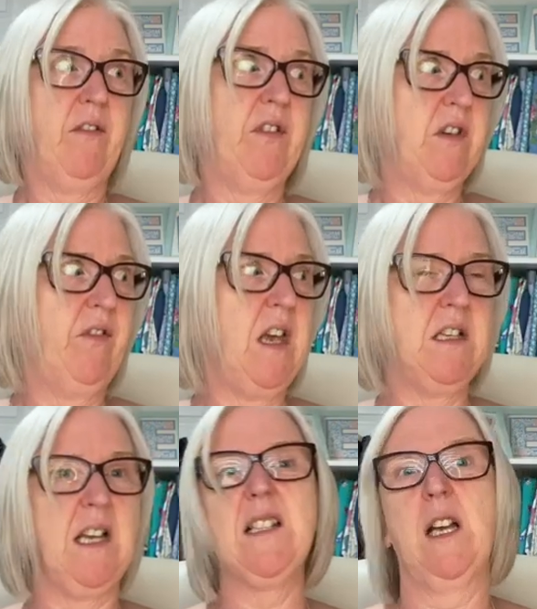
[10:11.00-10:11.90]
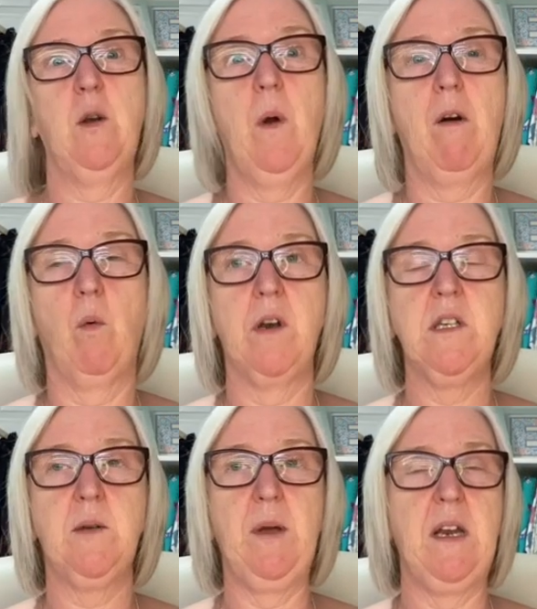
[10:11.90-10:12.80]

the fit of it is exactly where I want it to be.